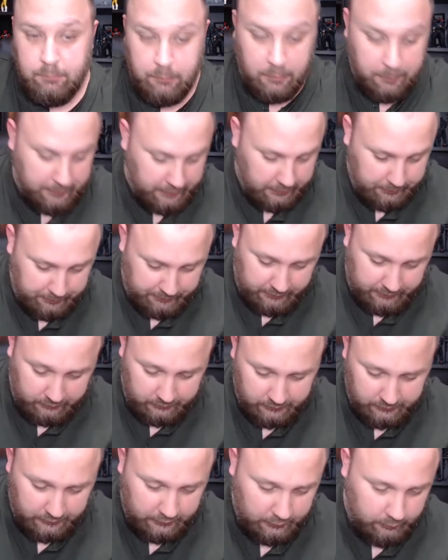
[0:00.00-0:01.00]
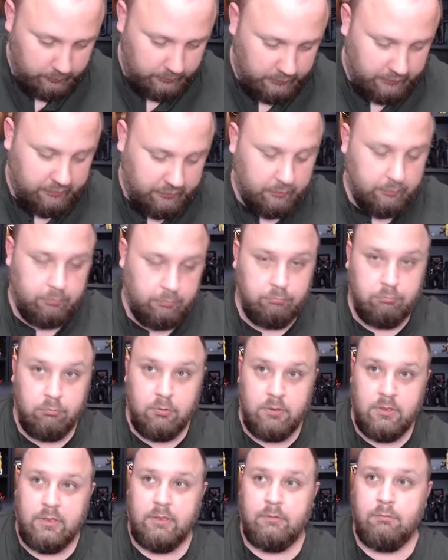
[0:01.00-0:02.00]
out of my PayPal. Because I was
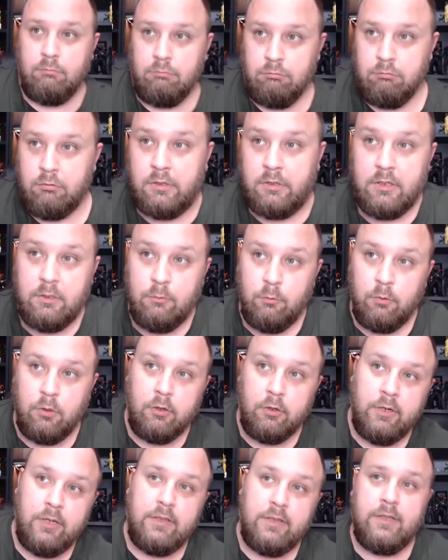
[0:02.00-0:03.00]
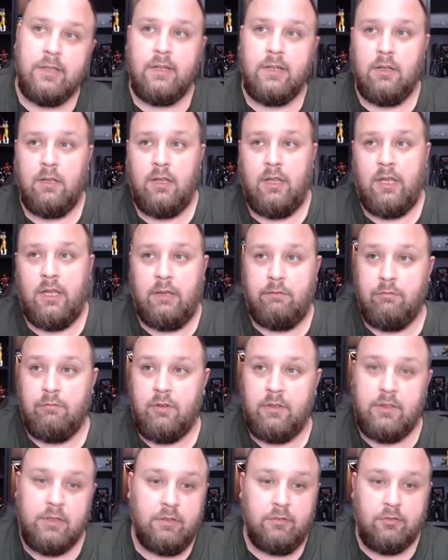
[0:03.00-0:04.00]
really, really worried that
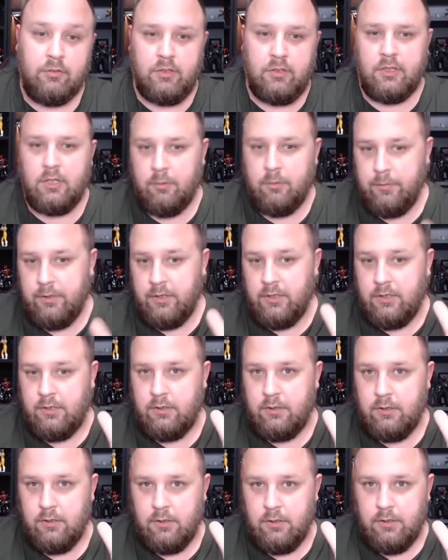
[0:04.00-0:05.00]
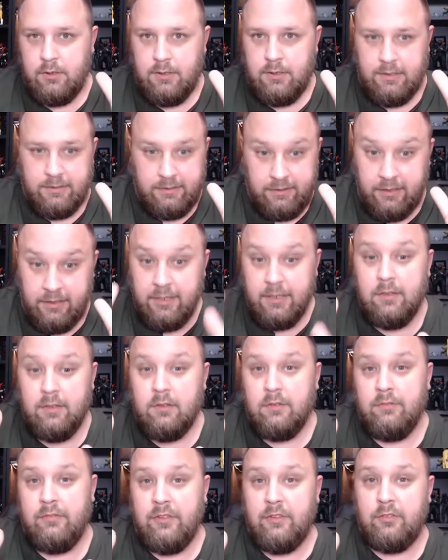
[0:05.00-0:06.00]
everything is going to come in at the
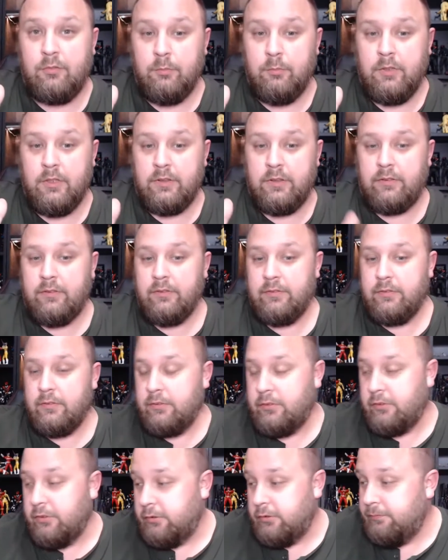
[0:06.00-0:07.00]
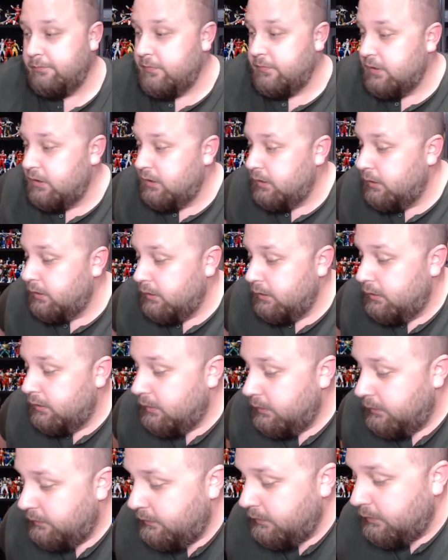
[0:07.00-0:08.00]
end of this month. So.
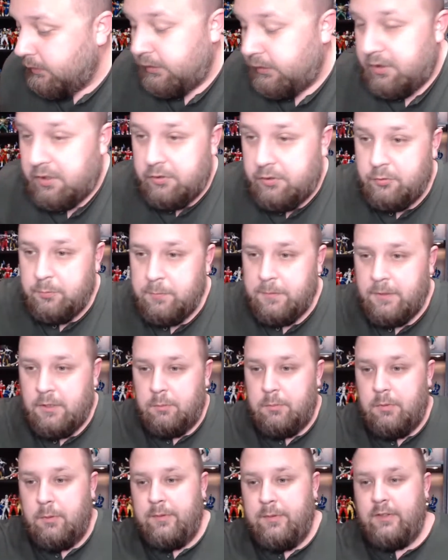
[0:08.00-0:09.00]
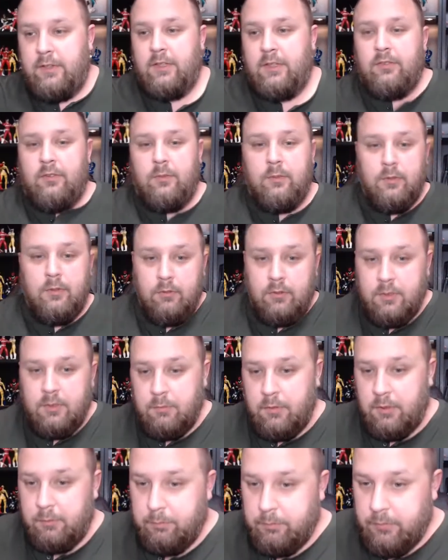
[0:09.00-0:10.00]
All right, speaking of BBTS, let me go get
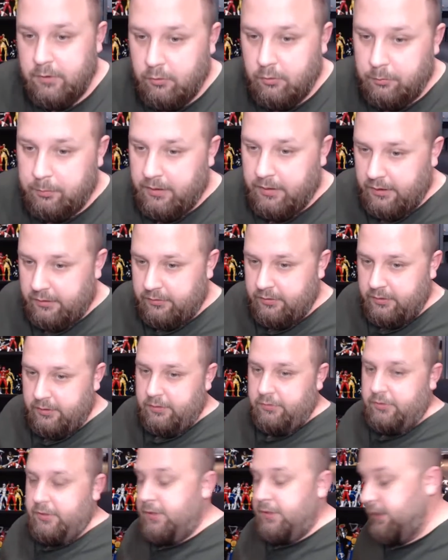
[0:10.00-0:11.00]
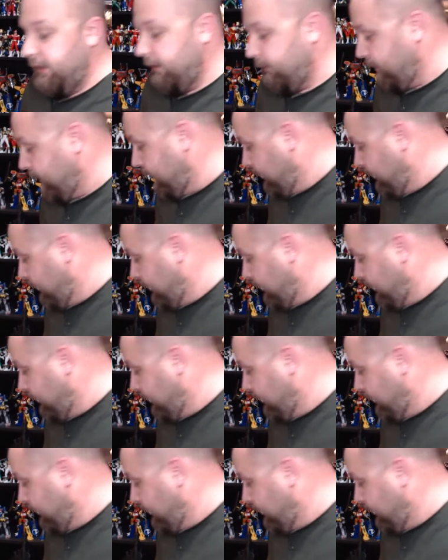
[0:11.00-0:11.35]
my big old box. I had to set it out of the